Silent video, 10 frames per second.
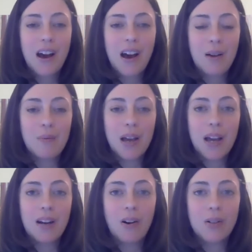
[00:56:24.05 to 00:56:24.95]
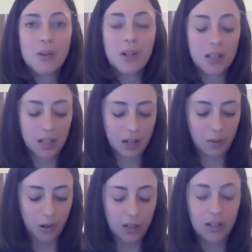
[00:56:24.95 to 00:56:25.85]
And also at a
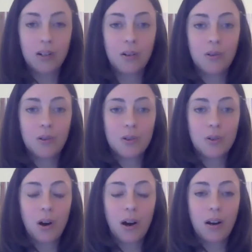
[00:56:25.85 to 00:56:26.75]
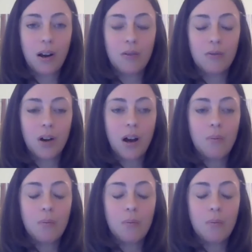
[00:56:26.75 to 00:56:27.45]
time when, you know, there's a lot of